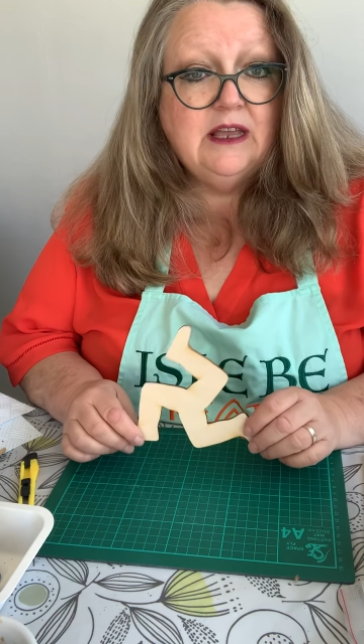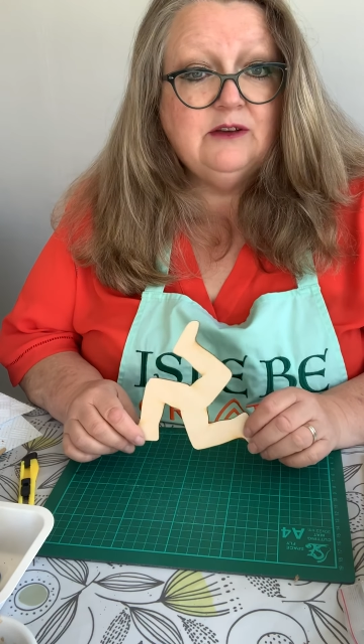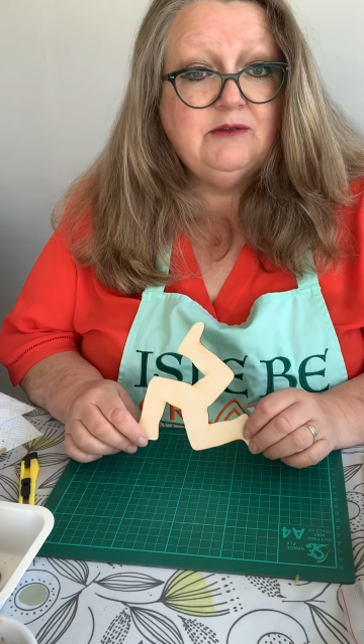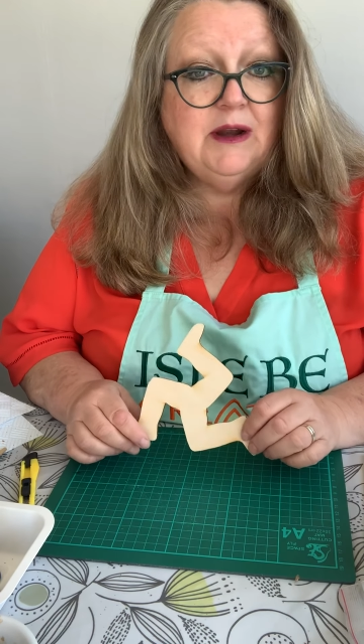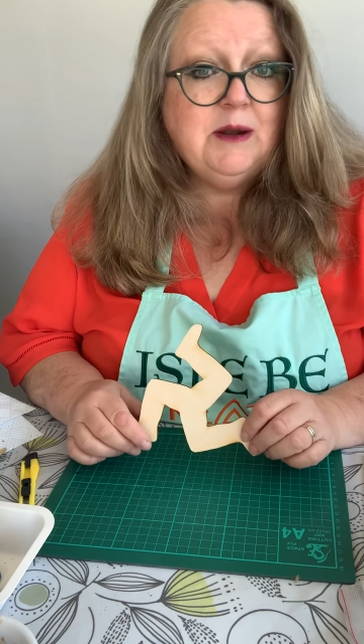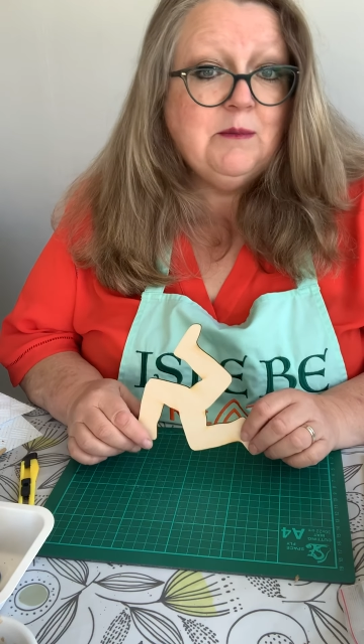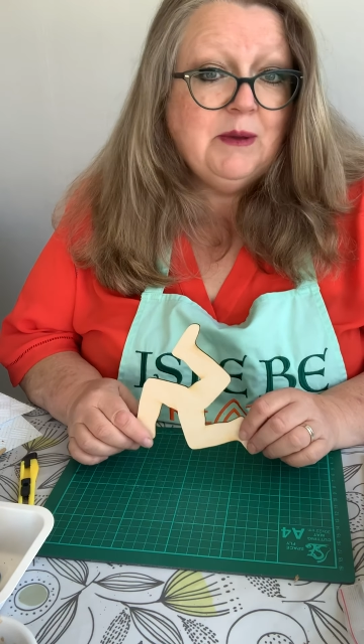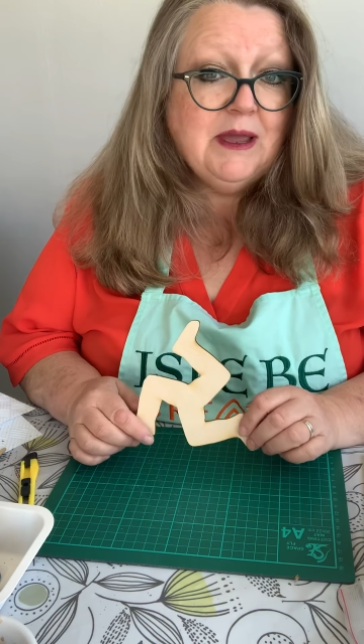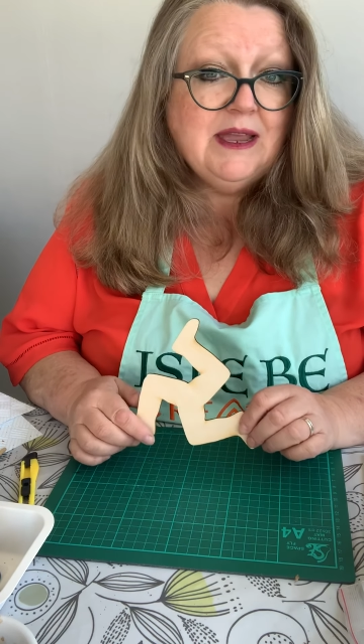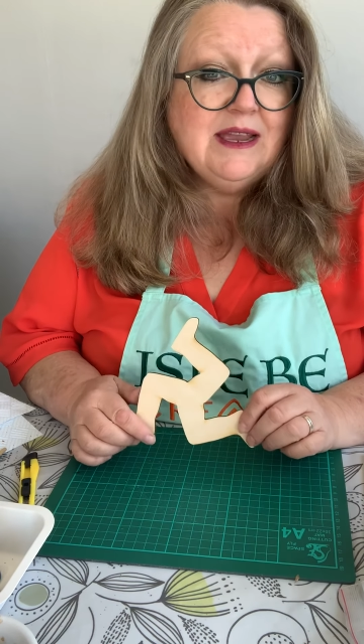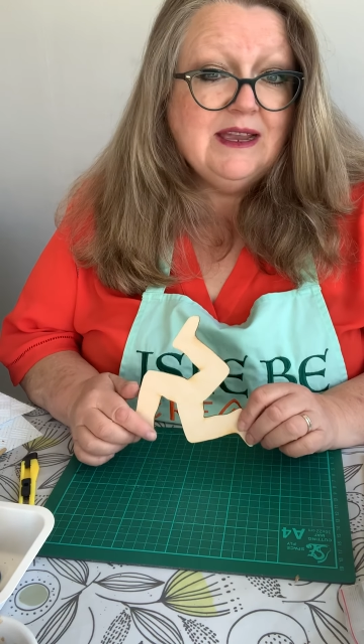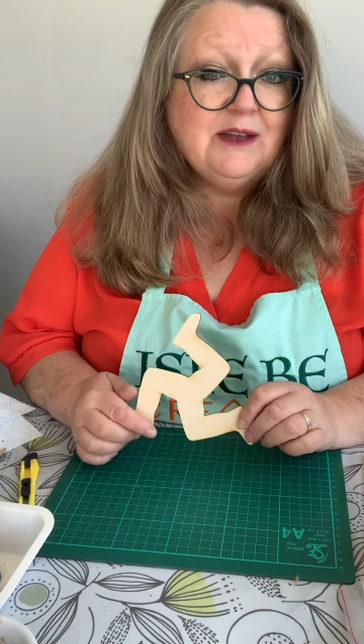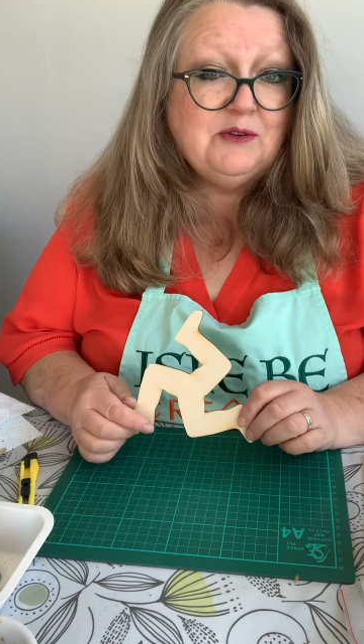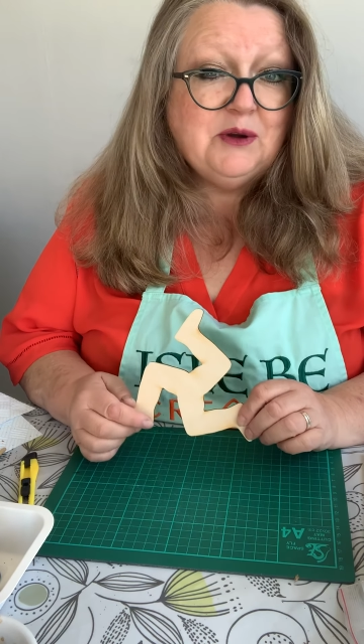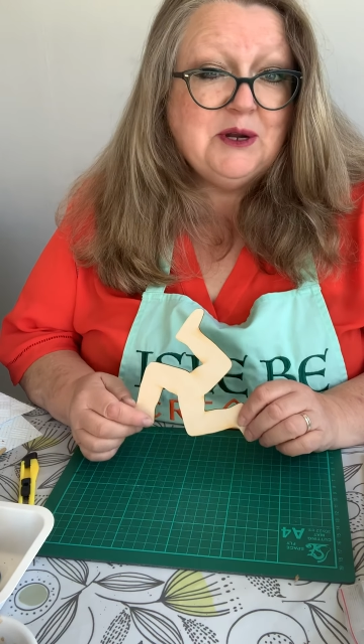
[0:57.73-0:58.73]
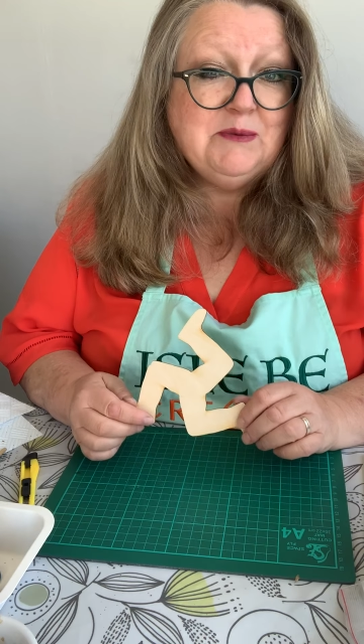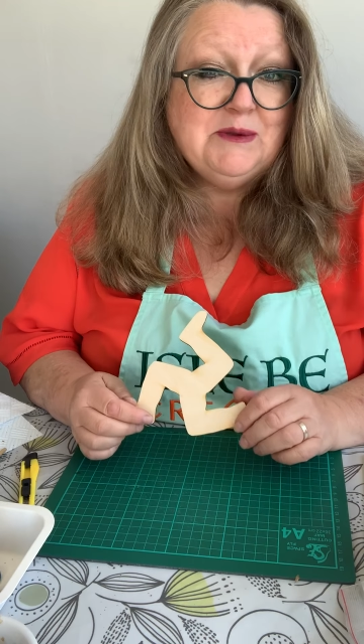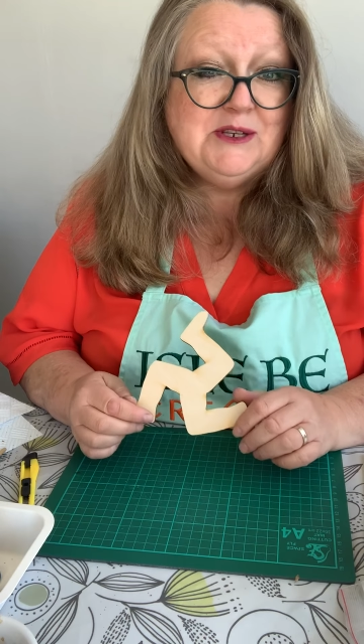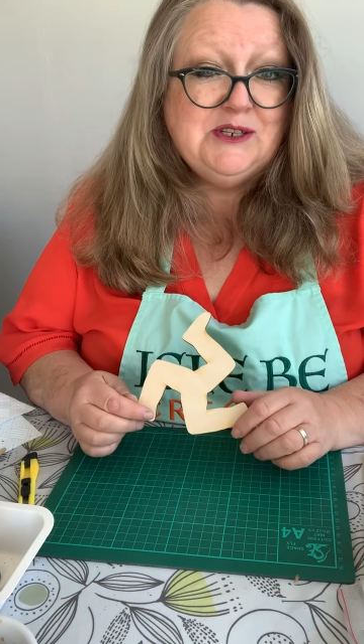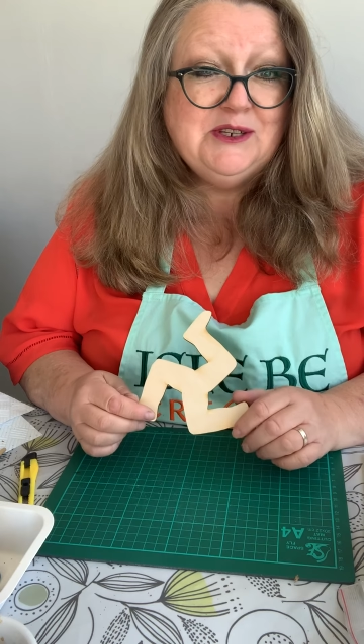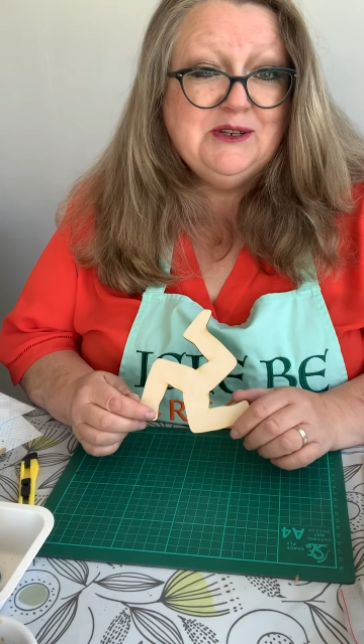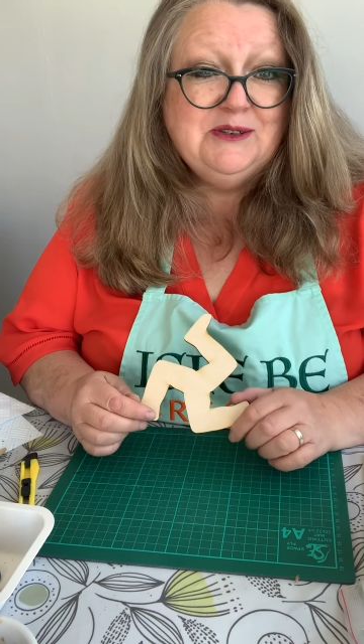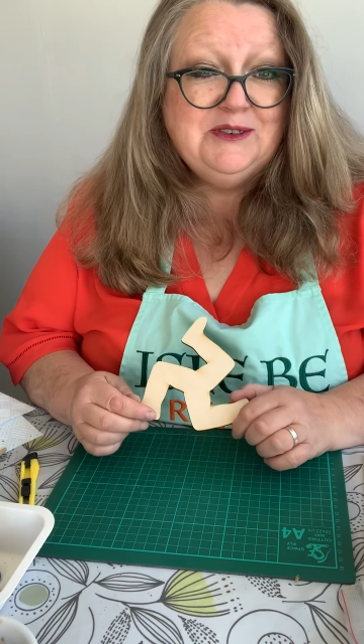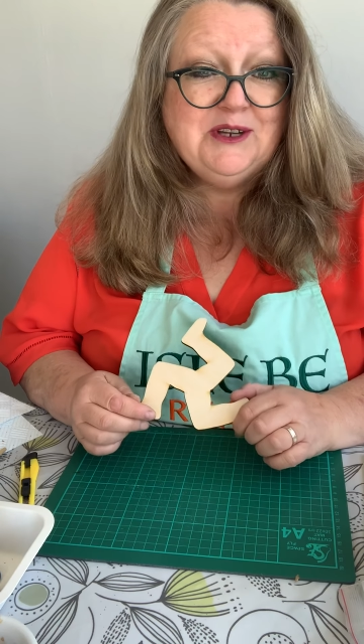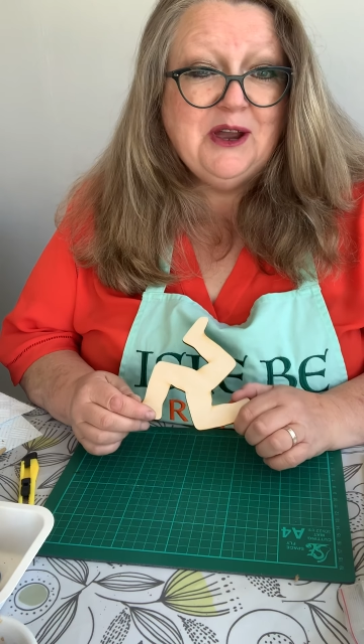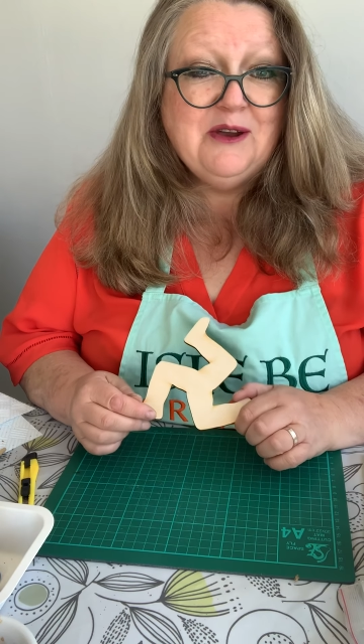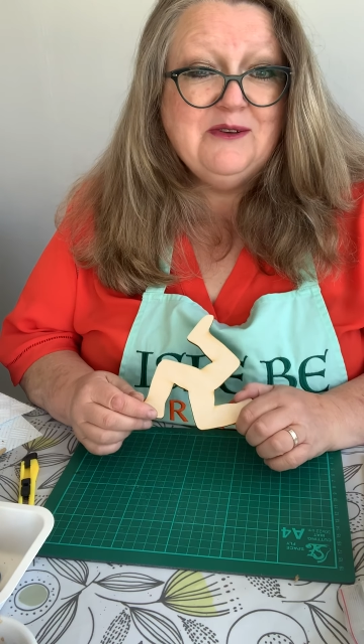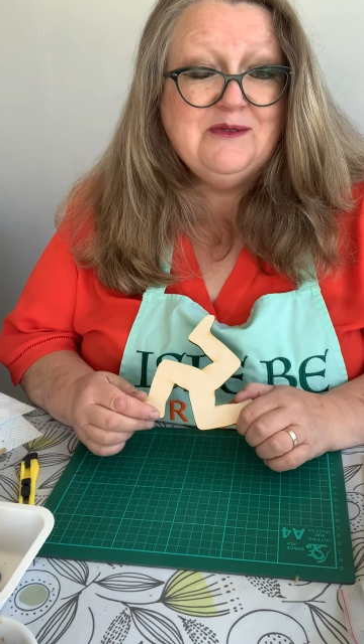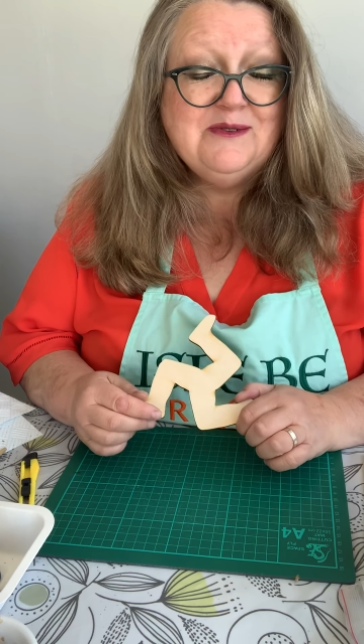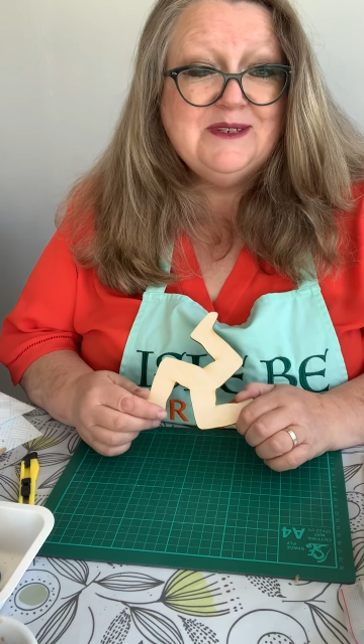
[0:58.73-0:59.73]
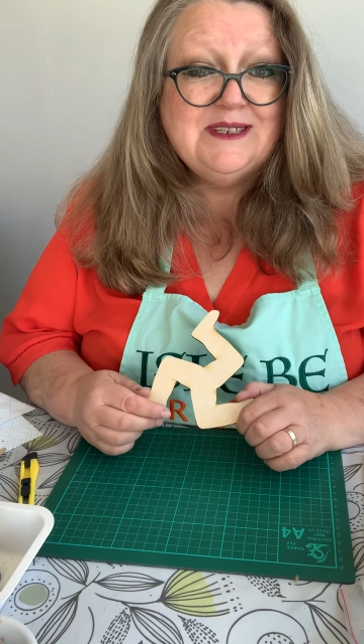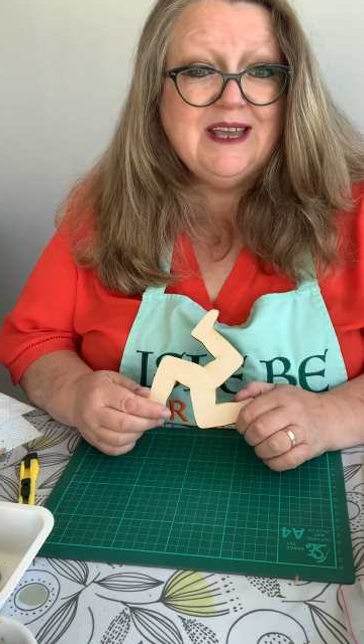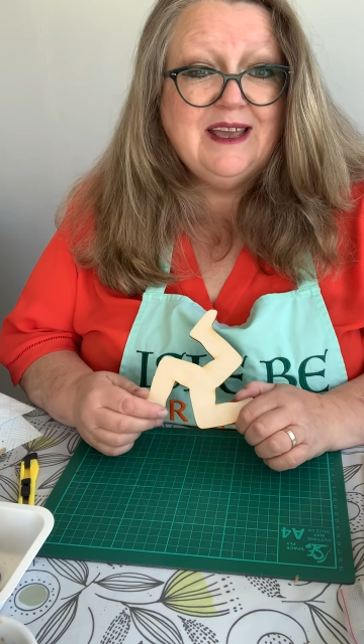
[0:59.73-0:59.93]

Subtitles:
Grenoble Studios